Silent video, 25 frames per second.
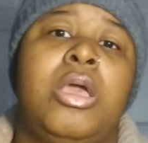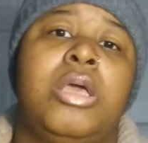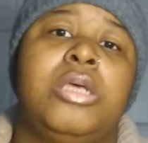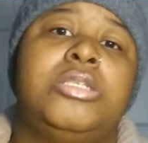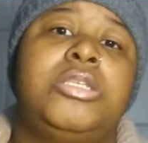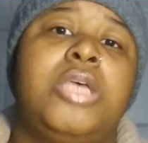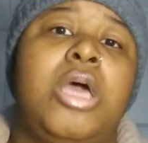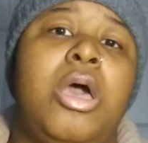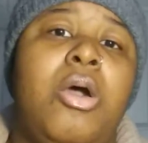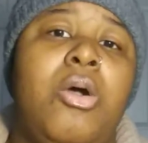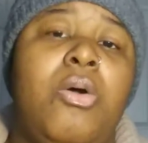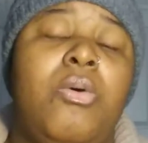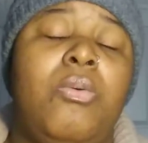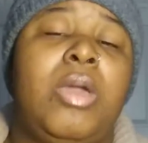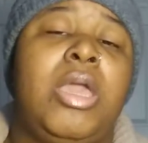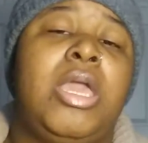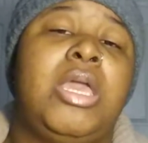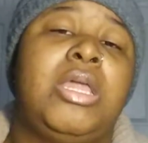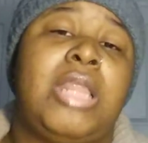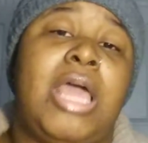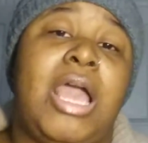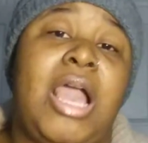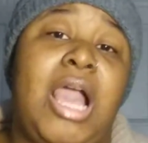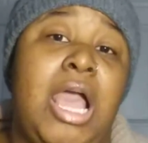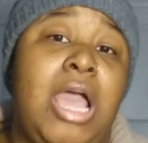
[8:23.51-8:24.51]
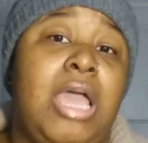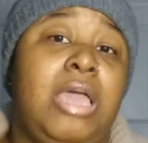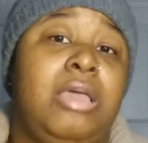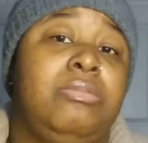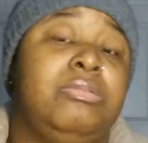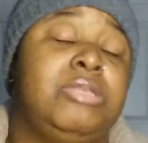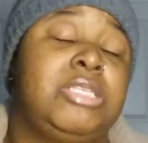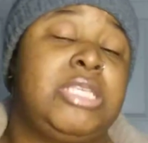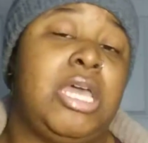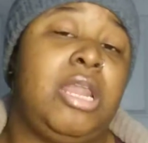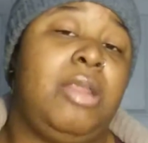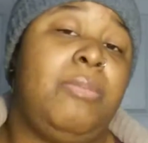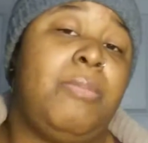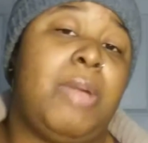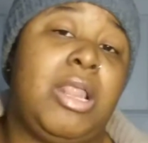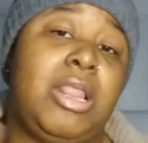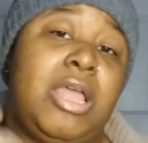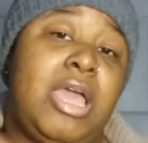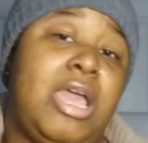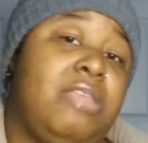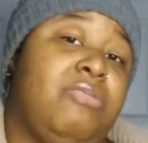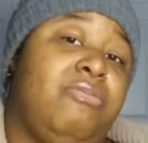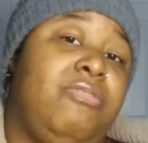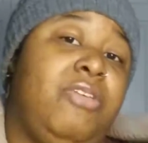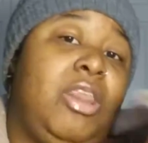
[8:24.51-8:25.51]
So it, like I said in my
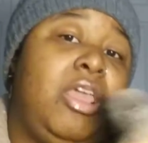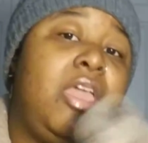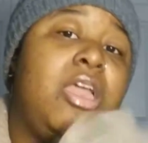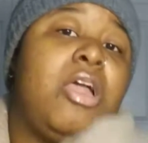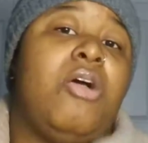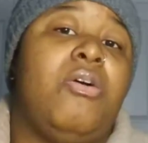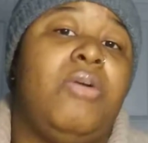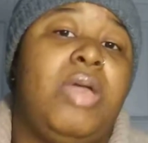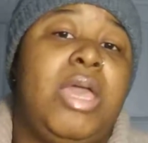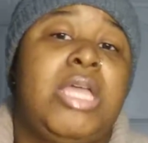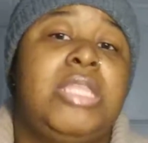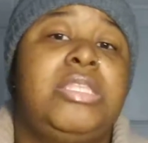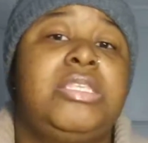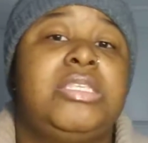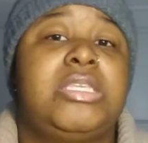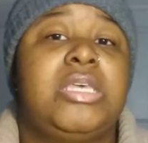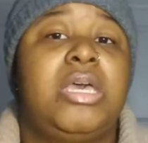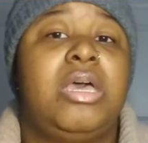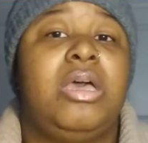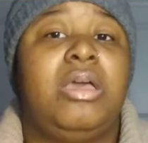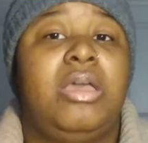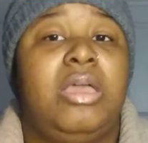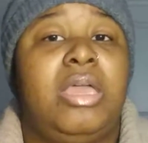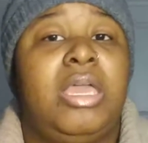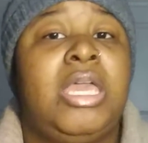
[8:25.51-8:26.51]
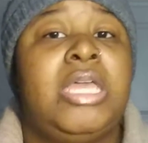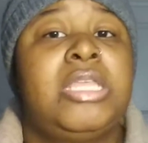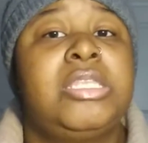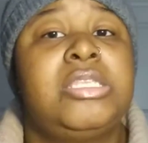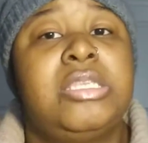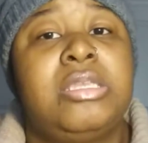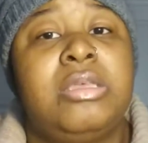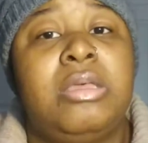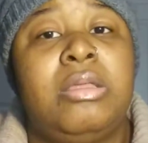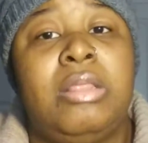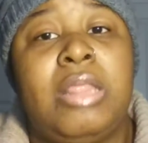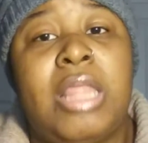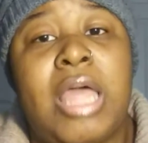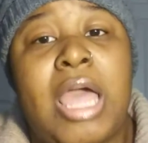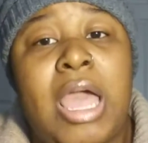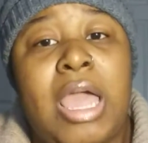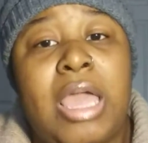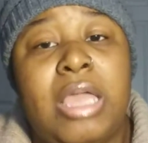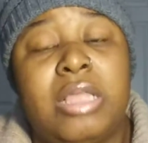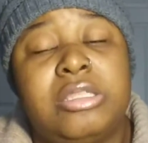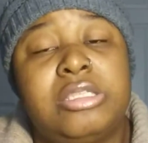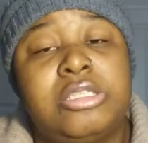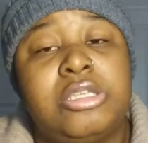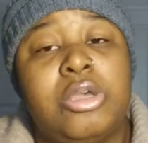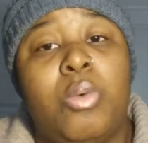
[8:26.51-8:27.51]
last video, it's a
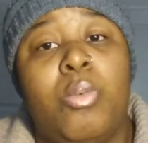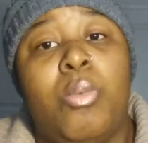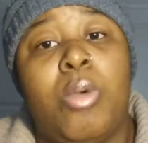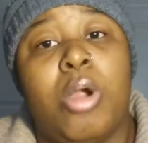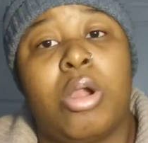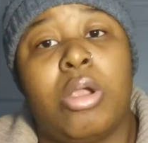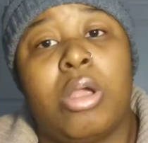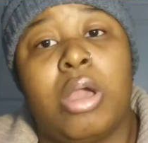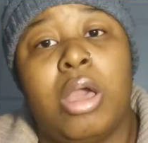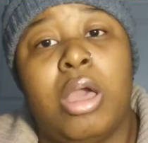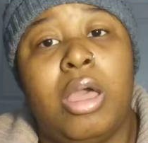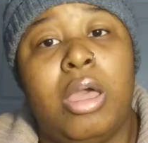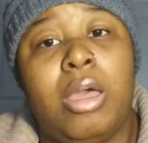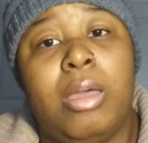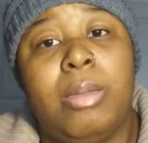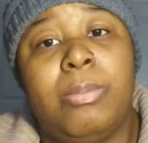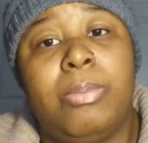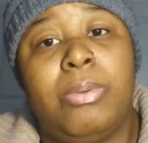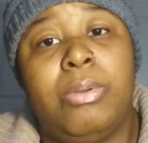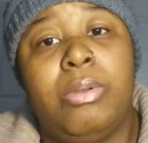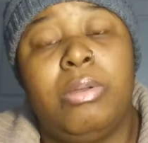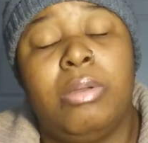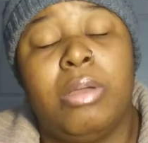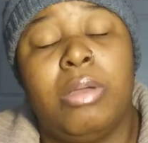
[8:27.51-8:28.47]
lot to work up.